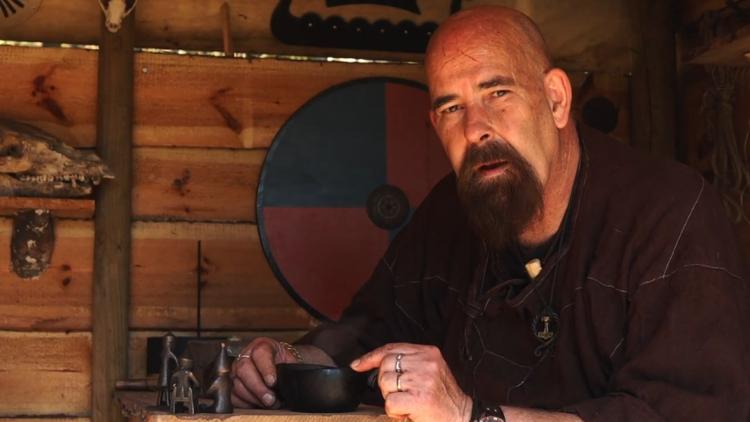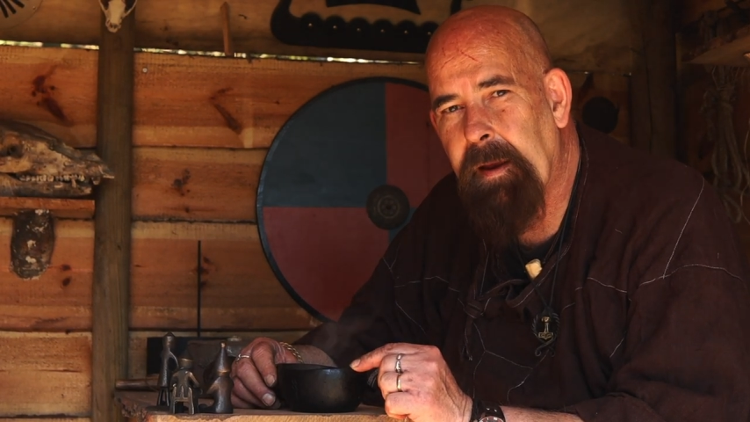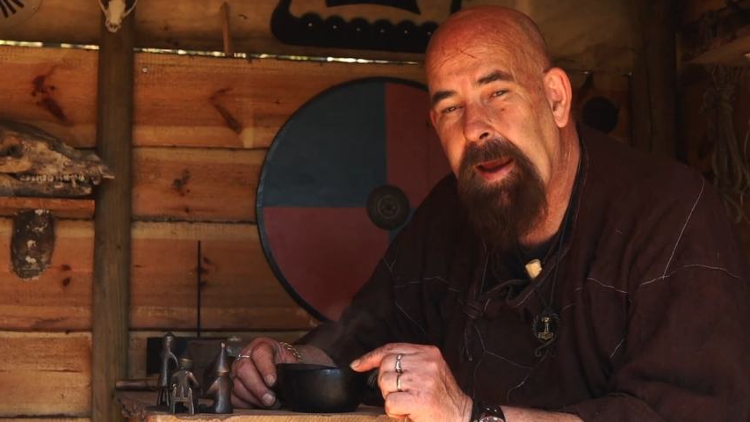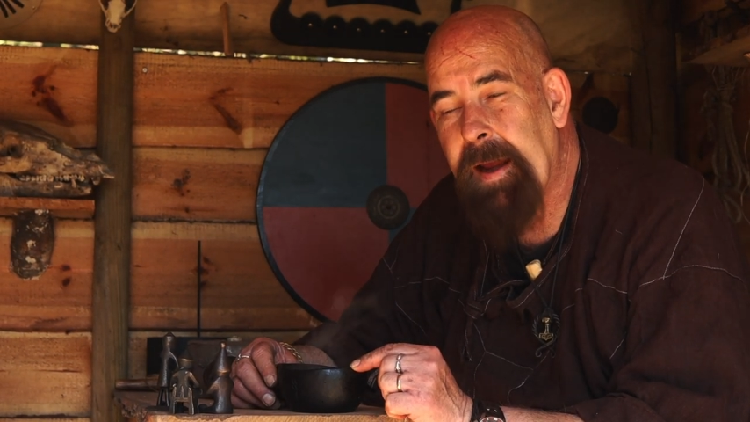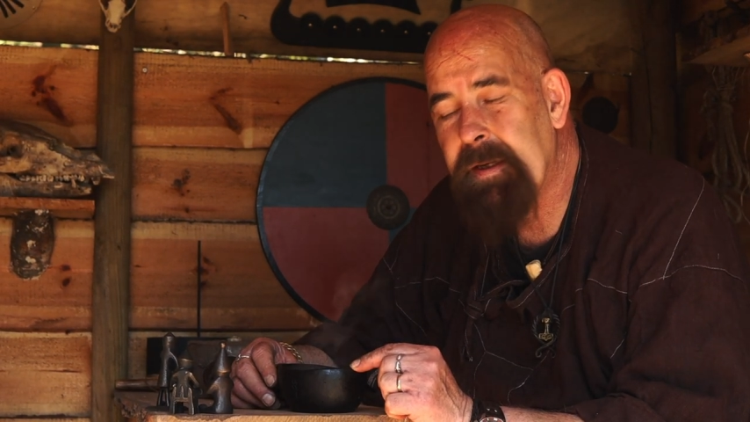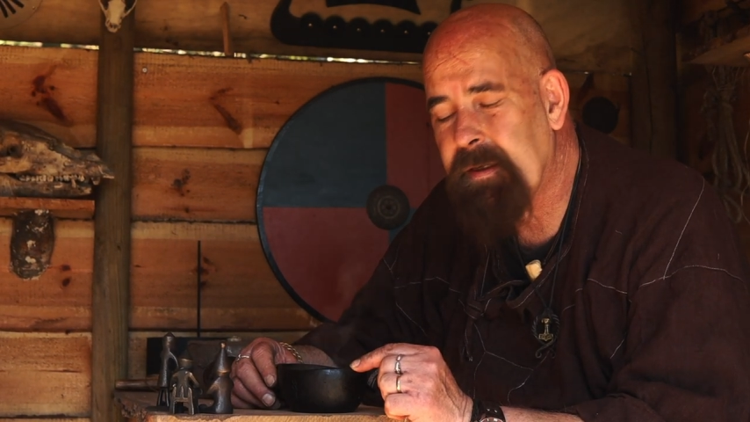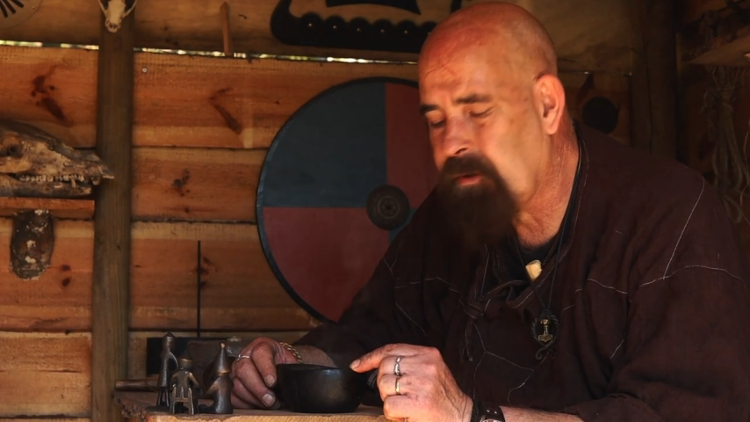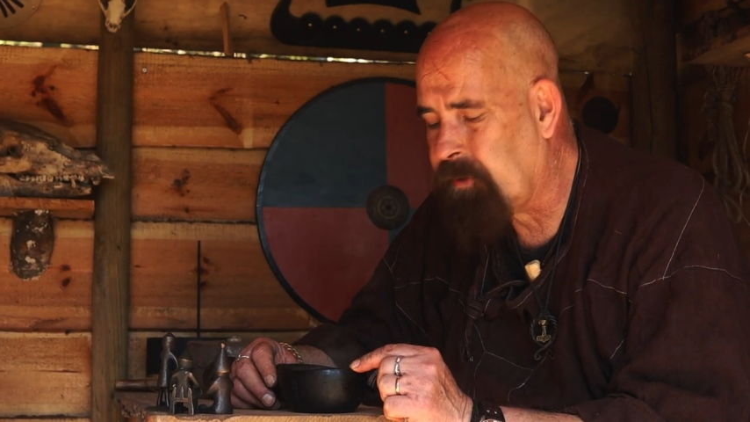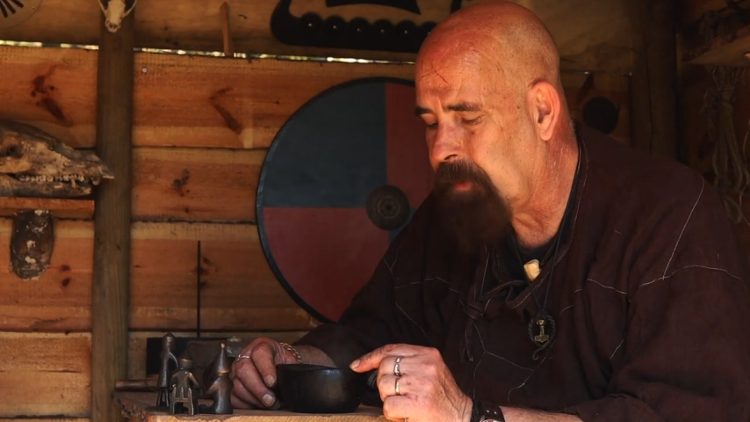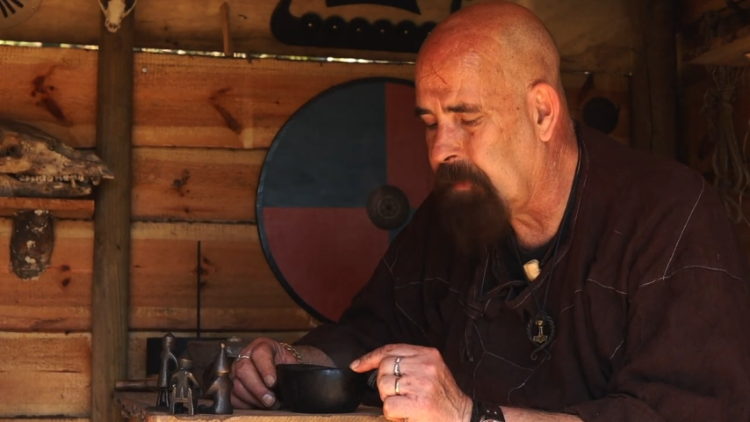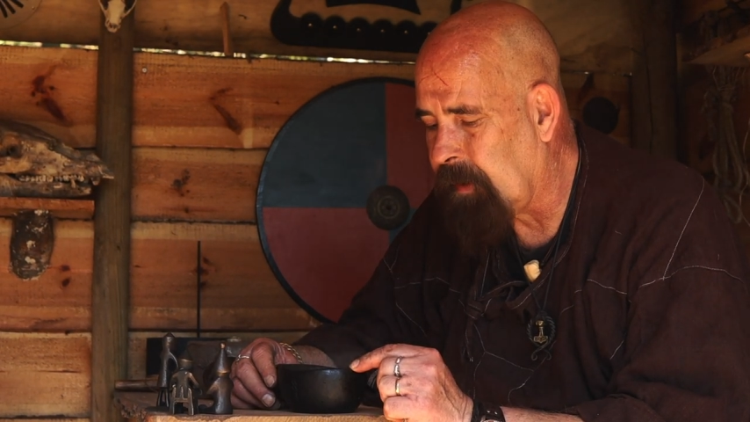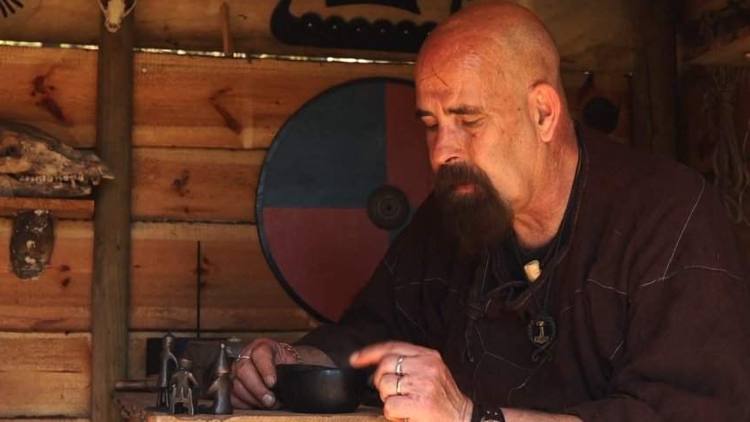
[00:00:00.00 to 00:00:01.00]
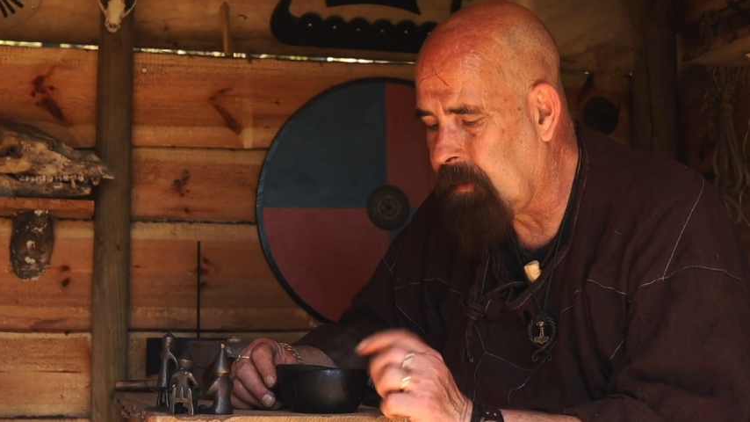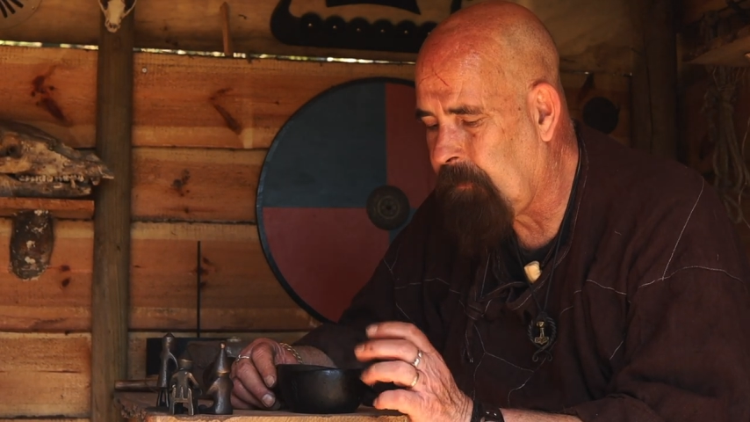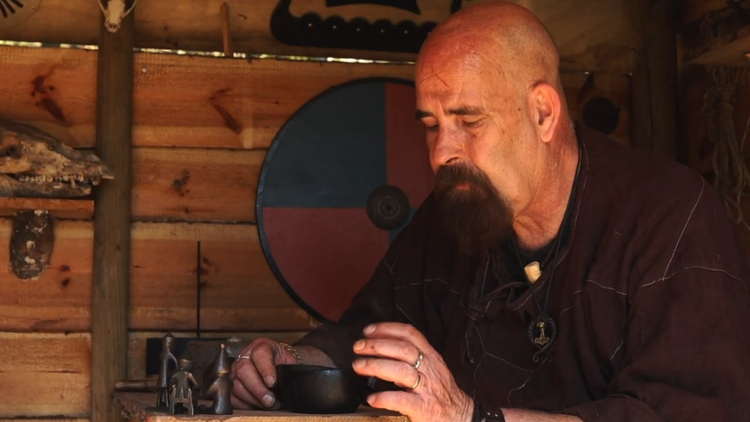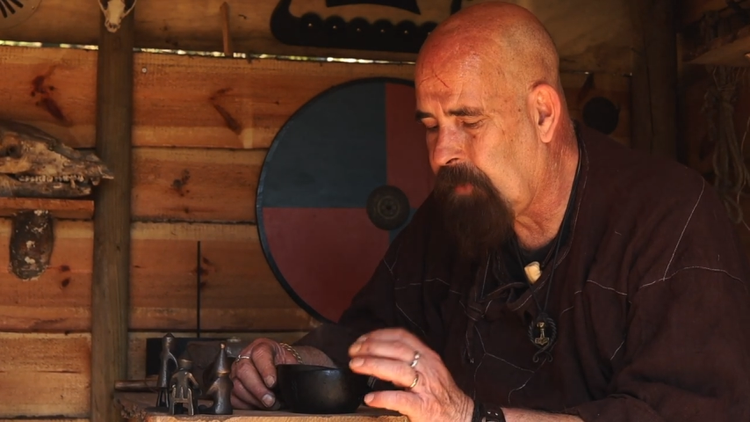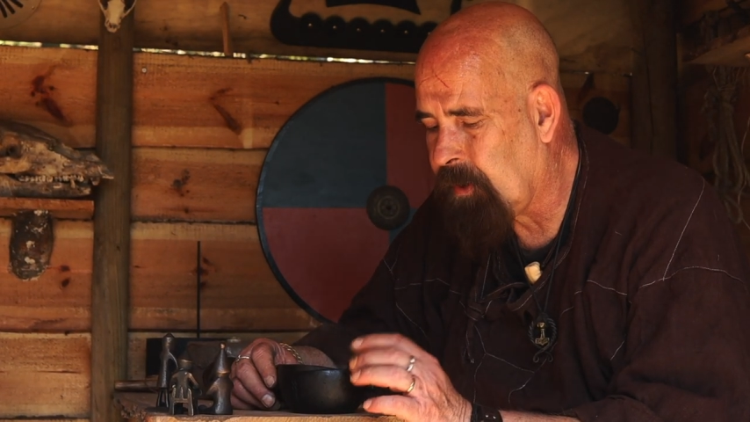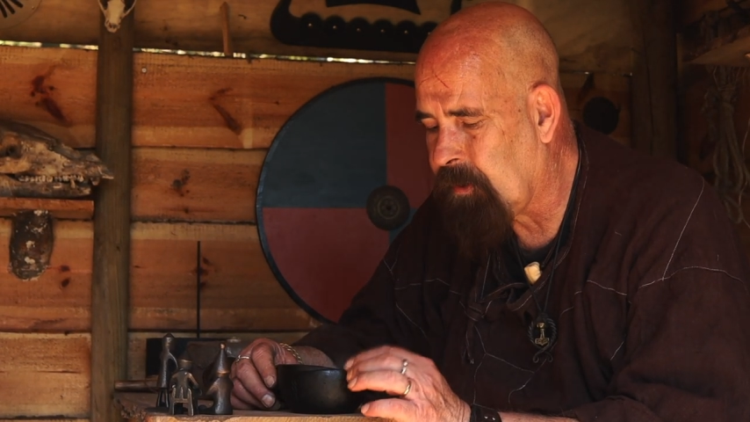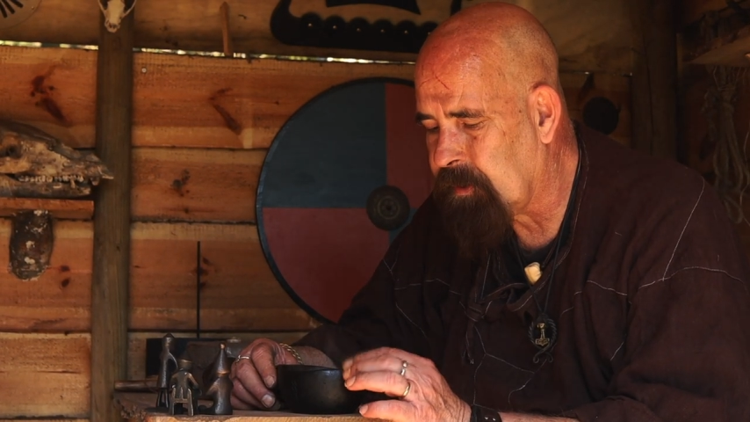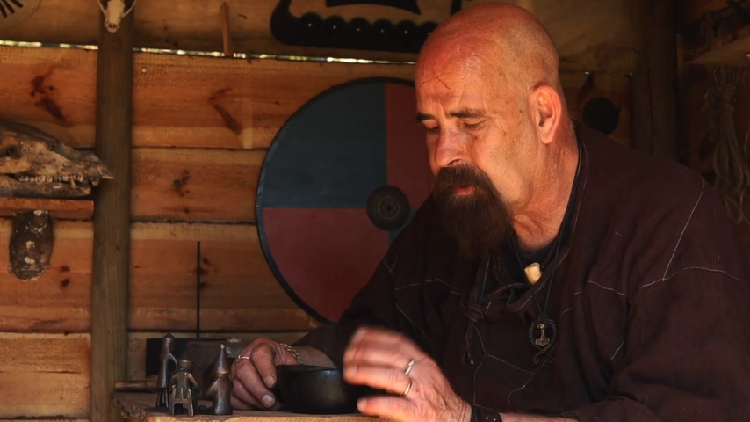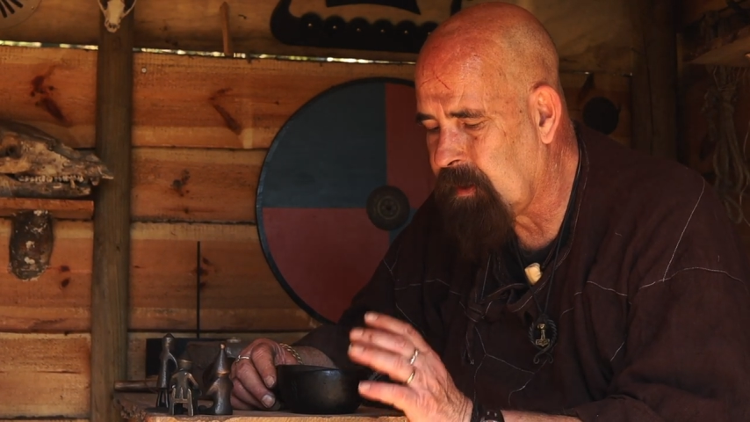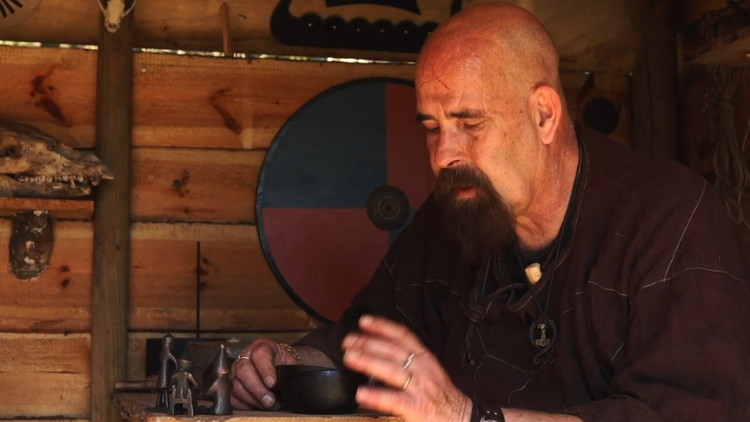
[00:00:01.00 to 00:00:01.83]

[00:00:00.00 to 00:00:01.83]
cancer treatment, because